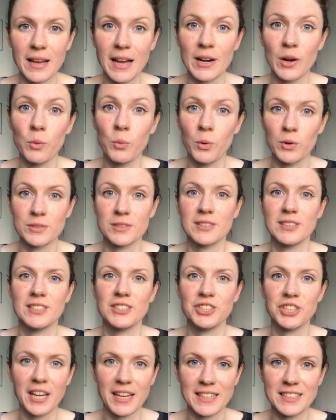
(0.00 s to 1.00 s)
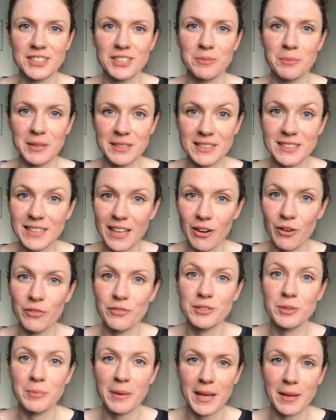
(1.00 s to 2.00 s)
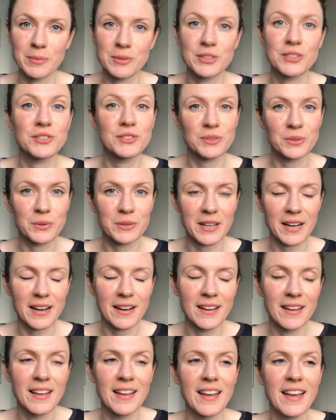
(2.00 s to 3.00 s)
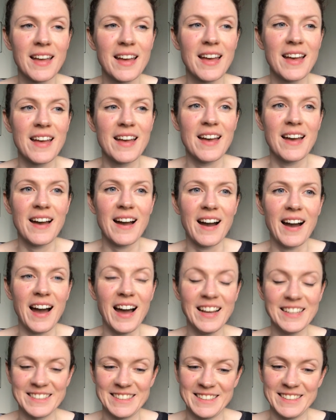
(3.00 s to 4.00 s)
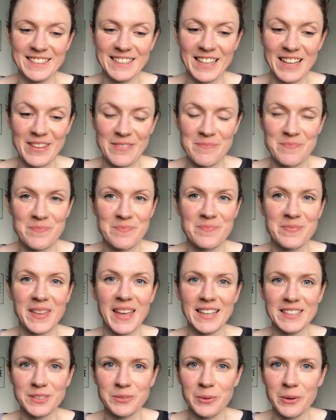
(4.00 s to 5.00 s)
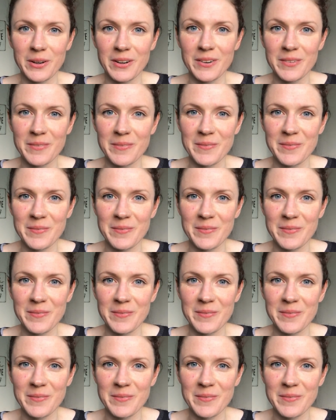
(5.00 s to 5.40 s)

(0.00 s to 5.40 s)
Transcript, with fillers: and I wanted change in myself to be able to do that. And guess what?